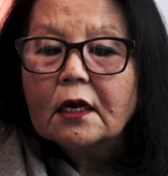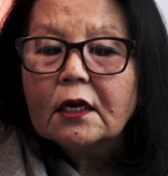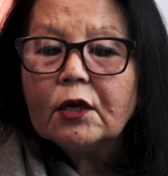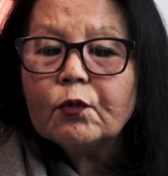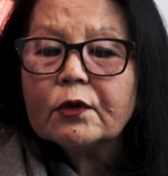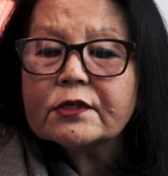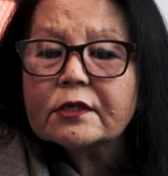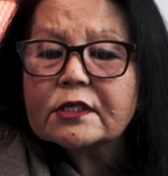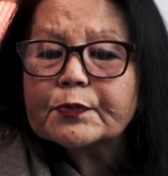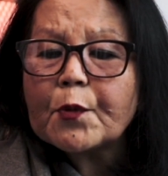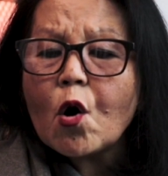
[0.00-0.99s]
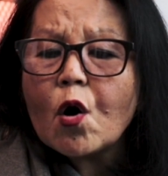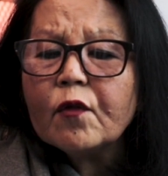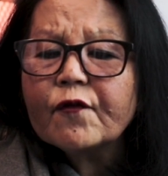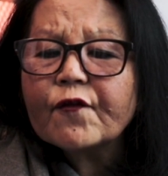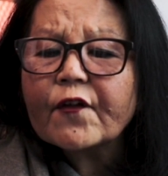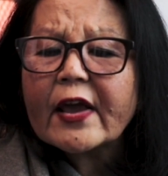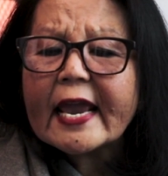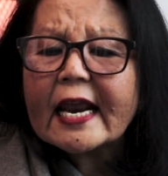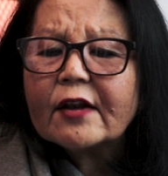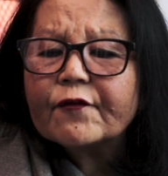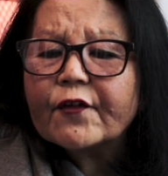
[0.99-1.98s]
He was small,
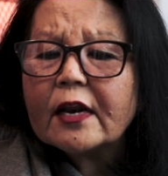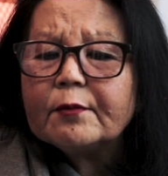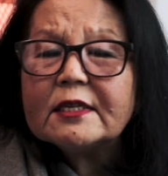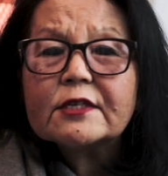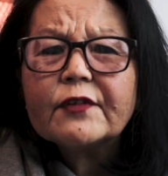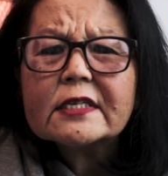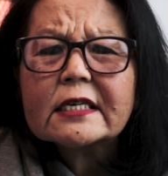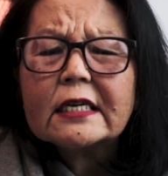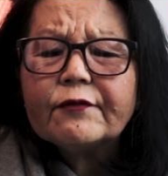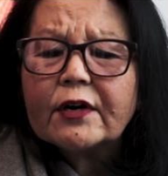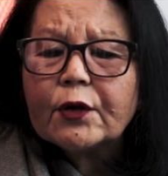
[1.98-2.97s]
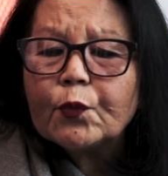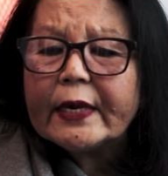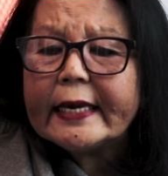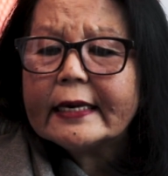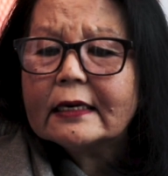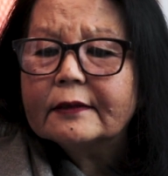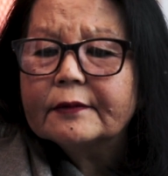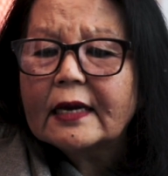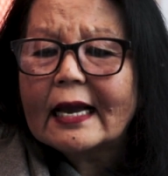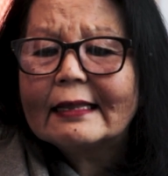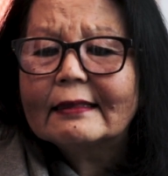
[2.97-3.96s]
frail. Frail means physically very weak
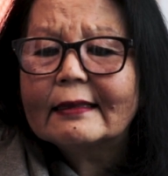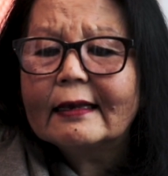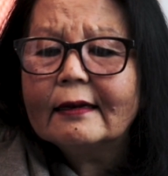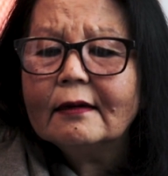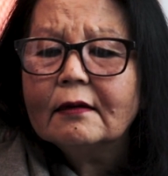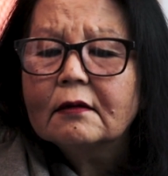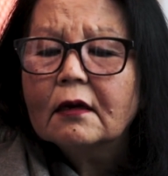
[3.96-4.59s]
and thin.